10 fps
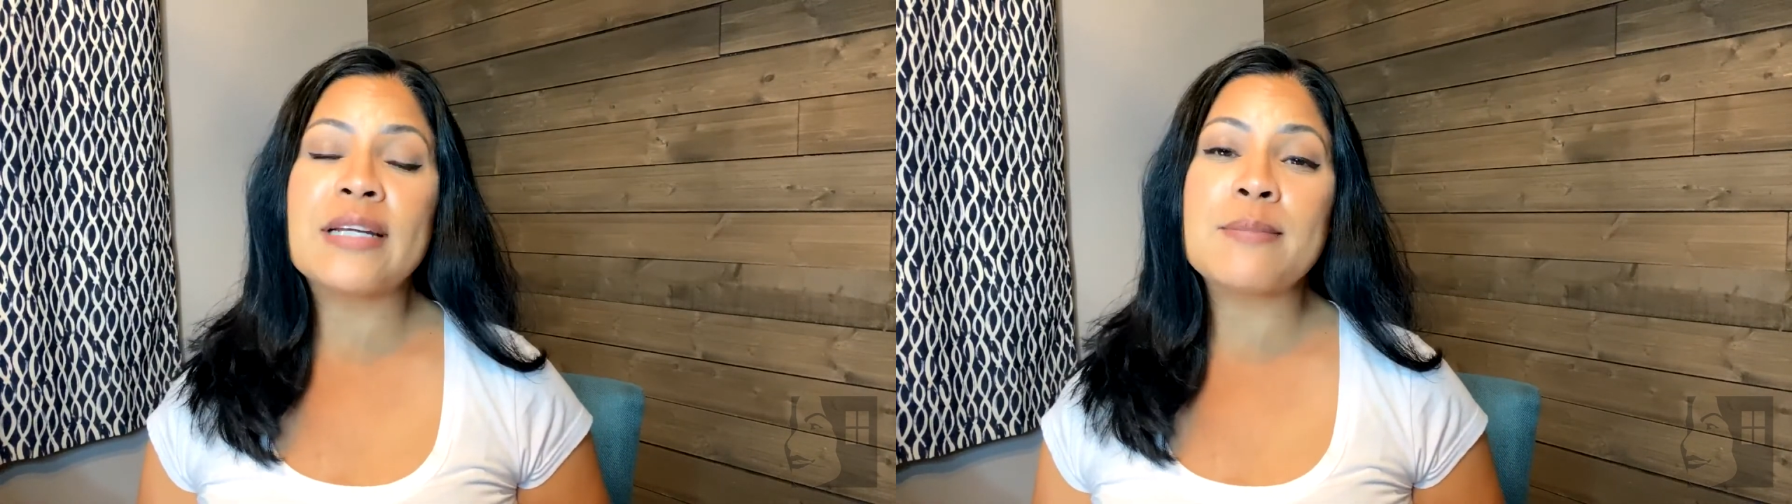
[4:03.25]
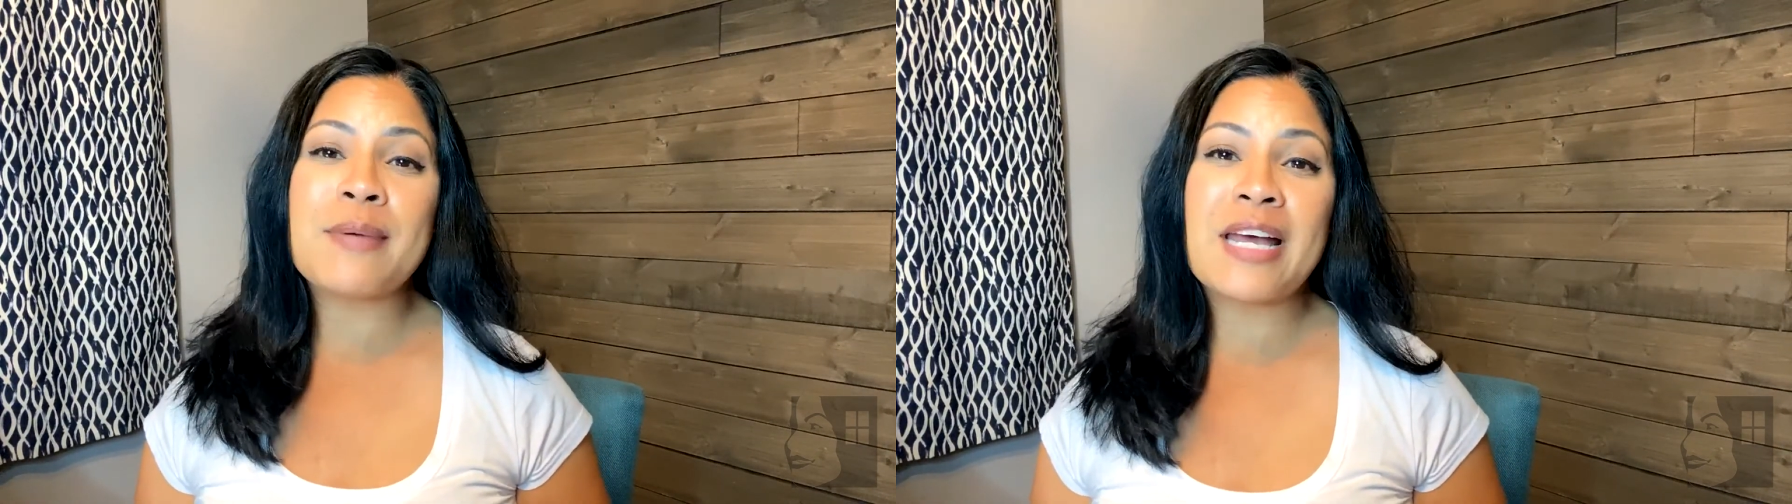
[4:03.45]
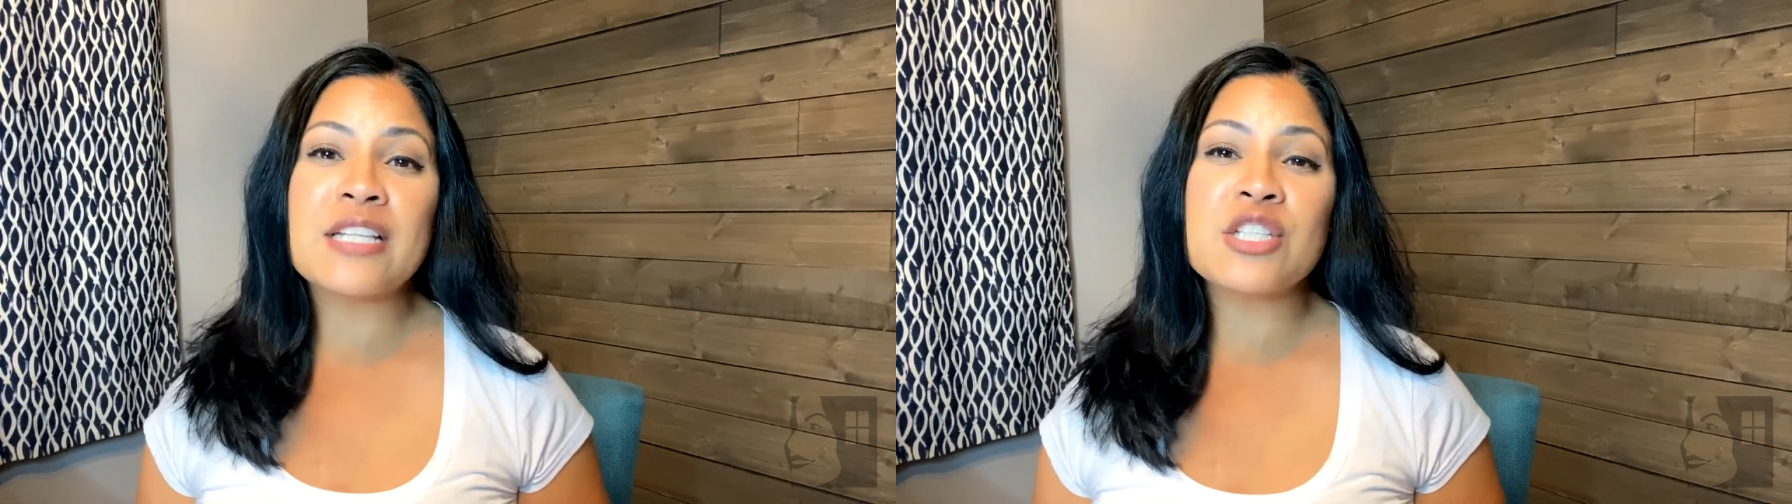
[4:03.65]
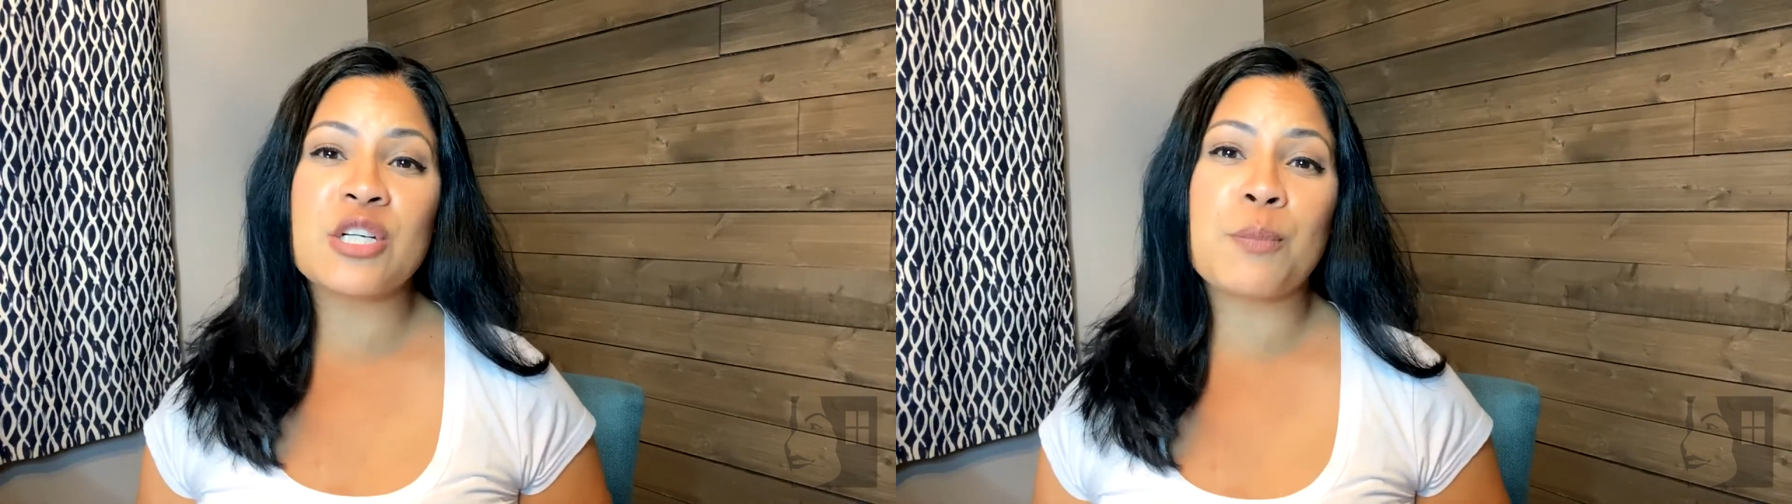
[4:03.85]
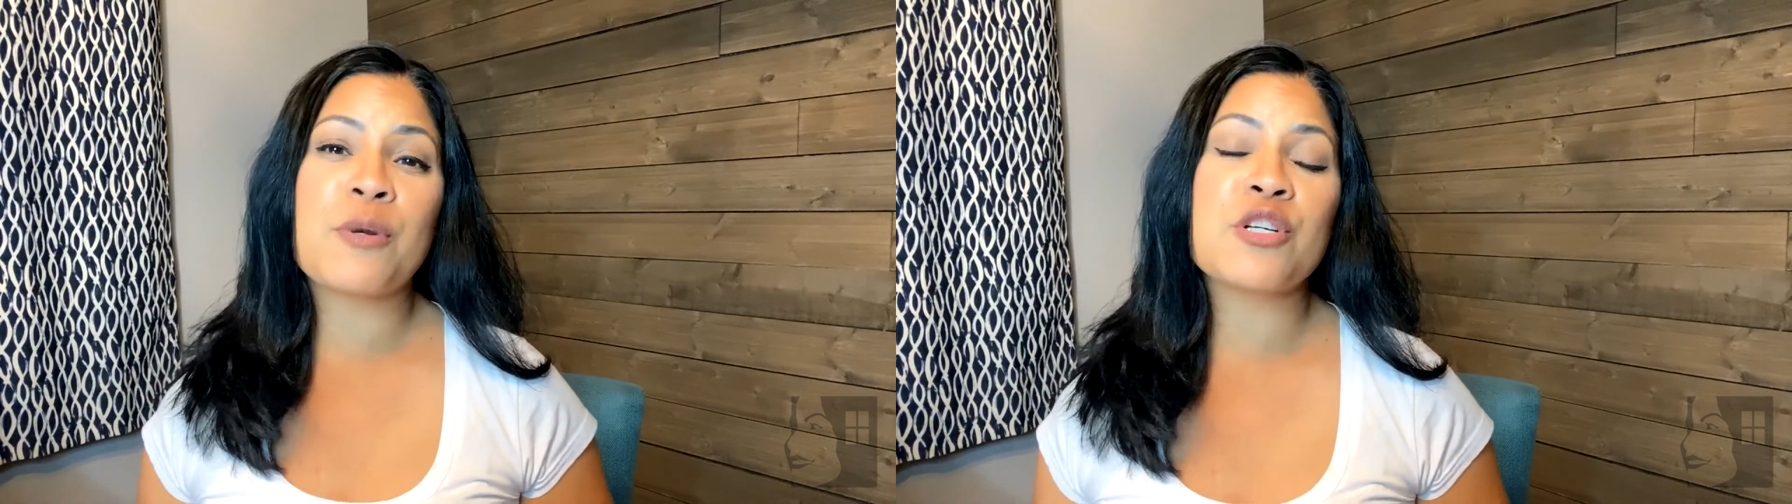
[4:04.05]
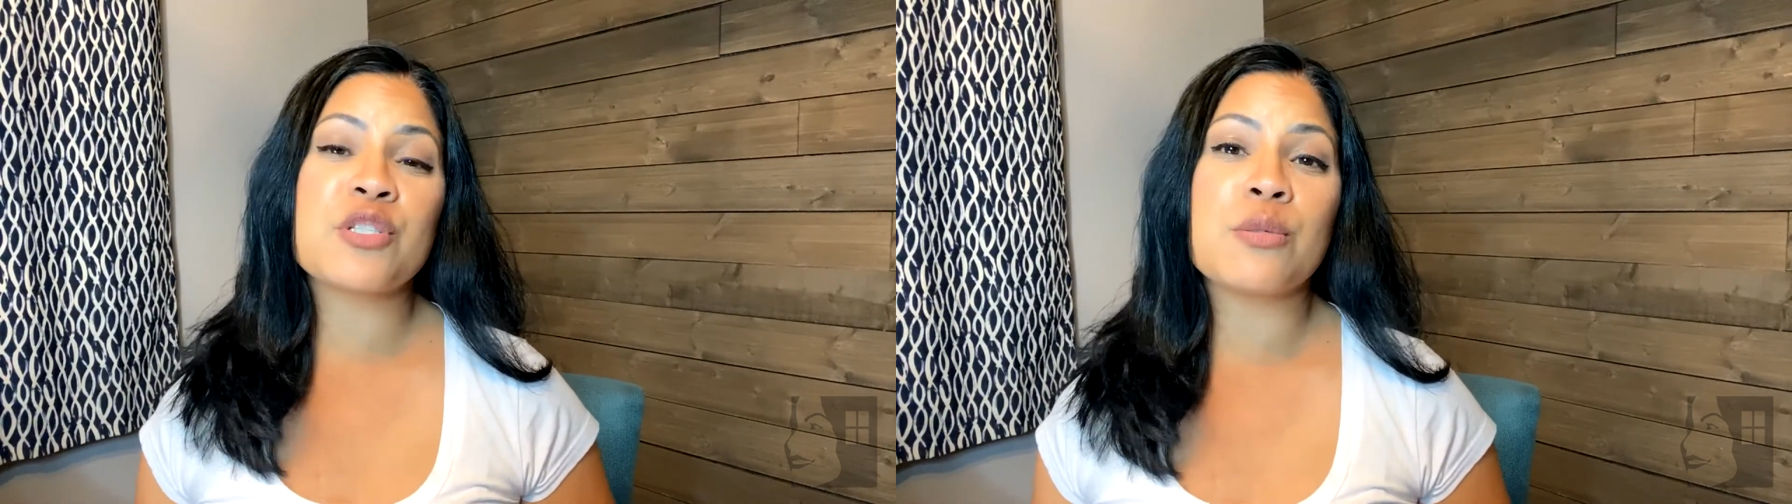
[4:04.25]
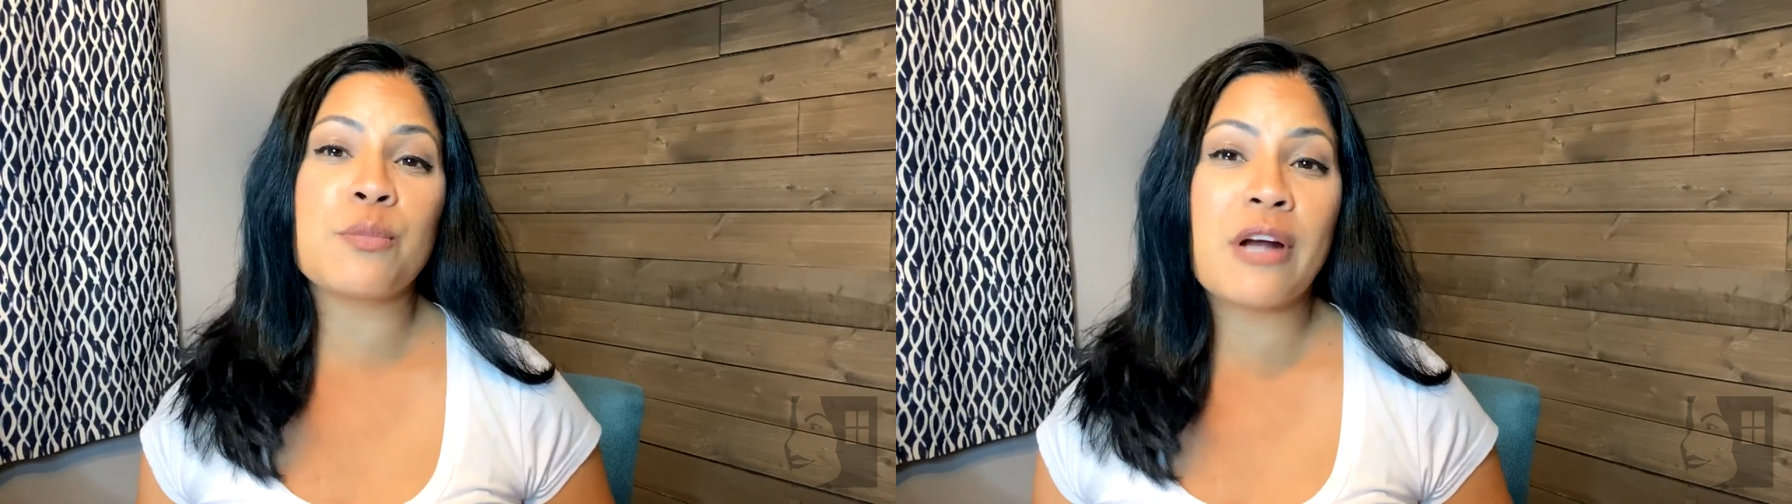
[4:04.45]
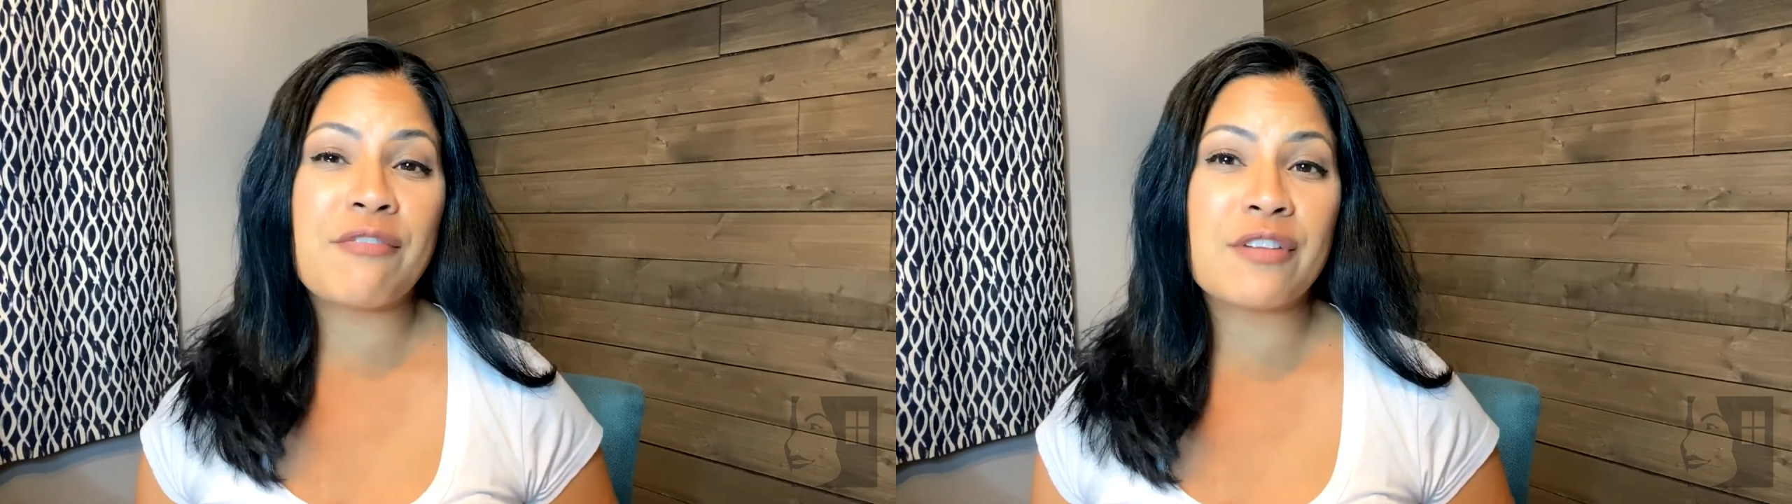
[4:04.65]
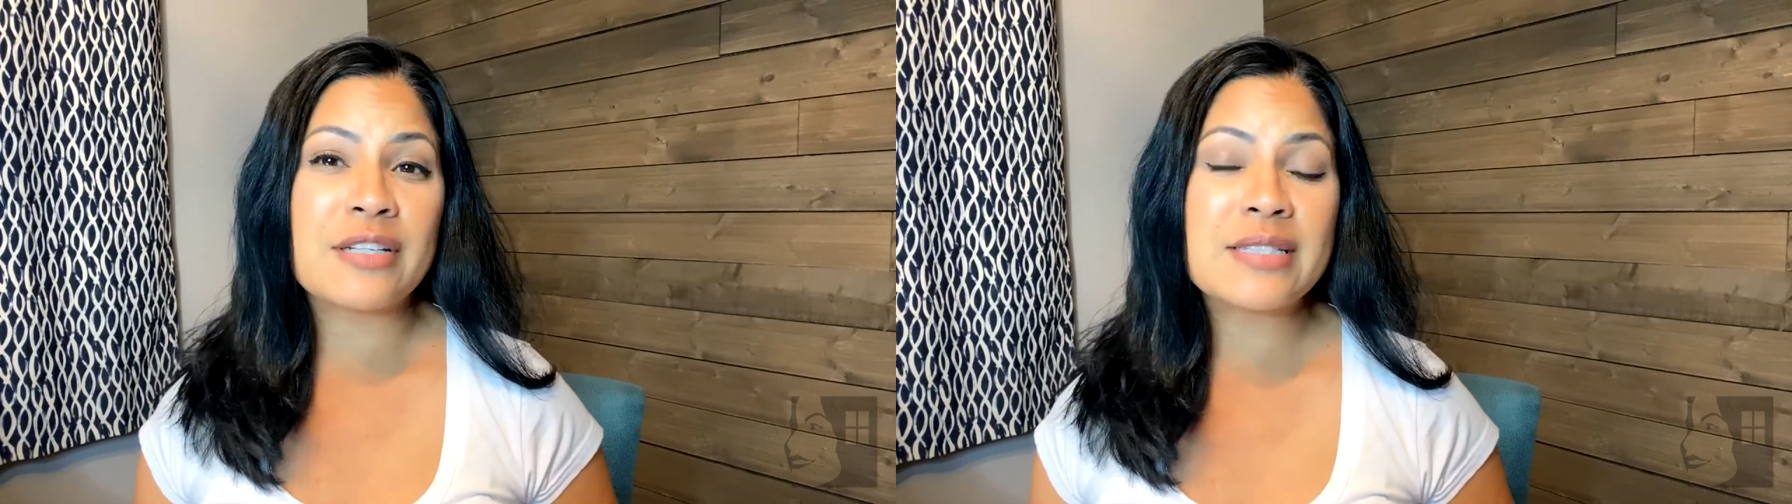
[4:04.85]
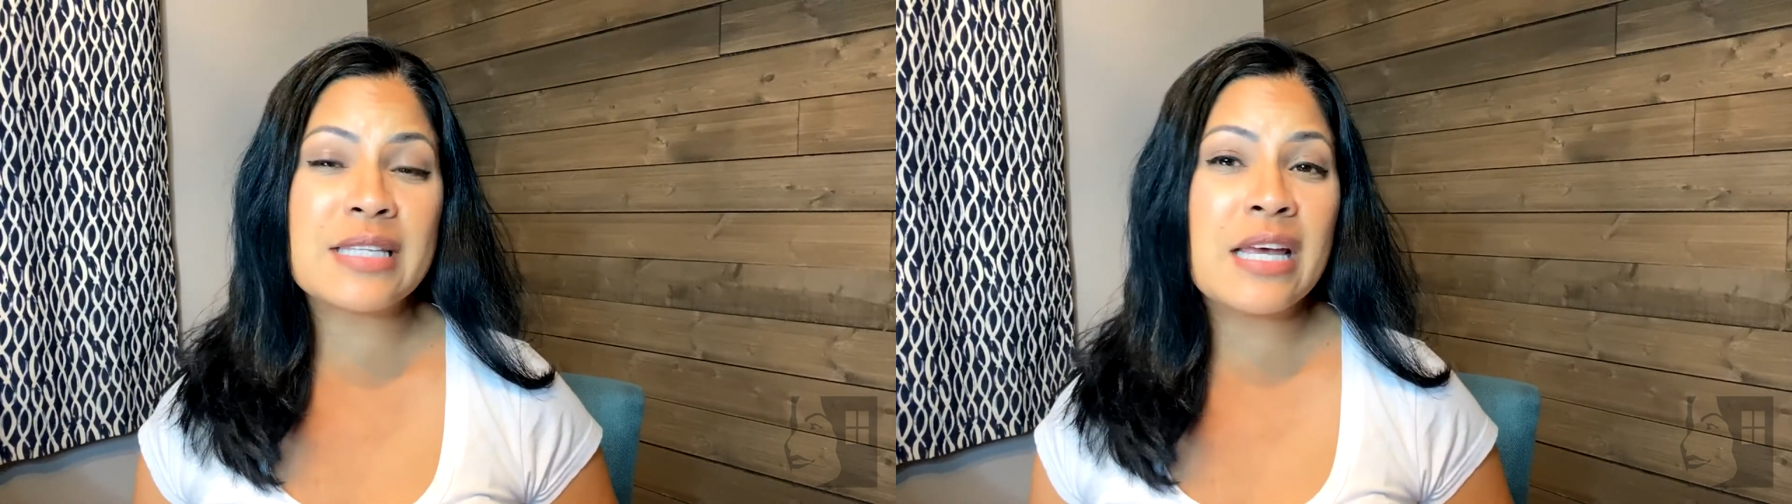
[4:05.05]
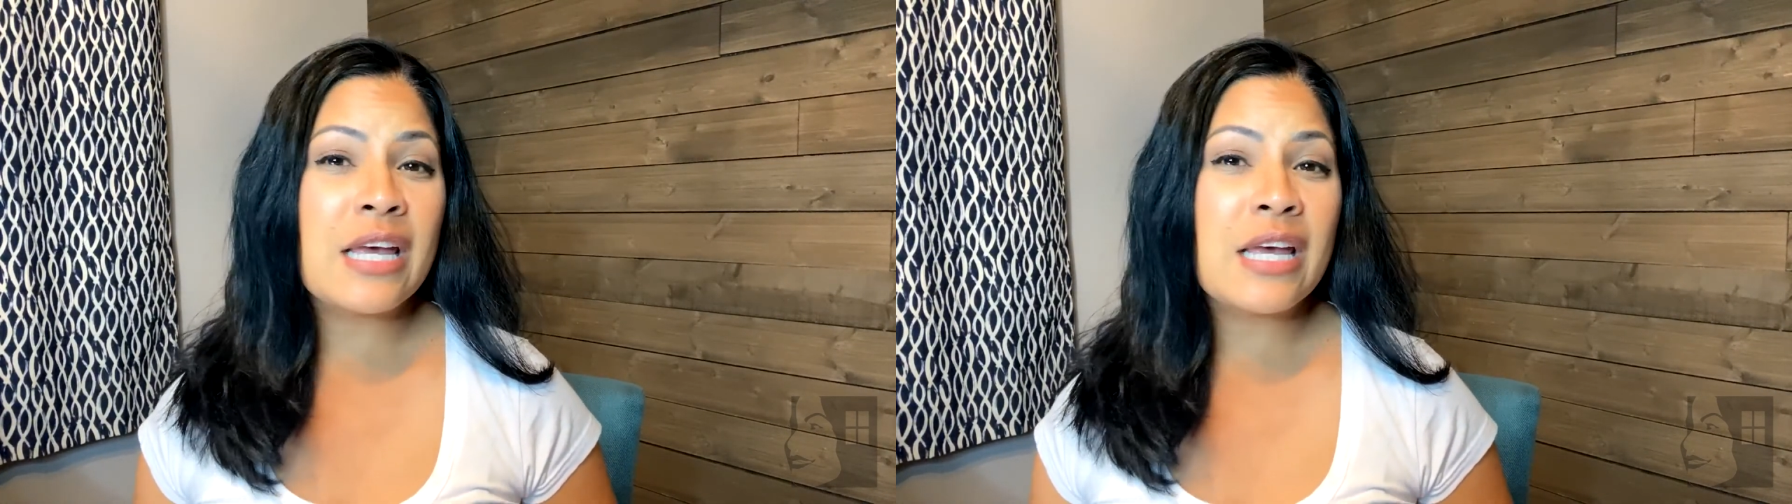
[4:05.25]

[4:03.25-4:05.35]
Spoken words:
depends on your personal preference.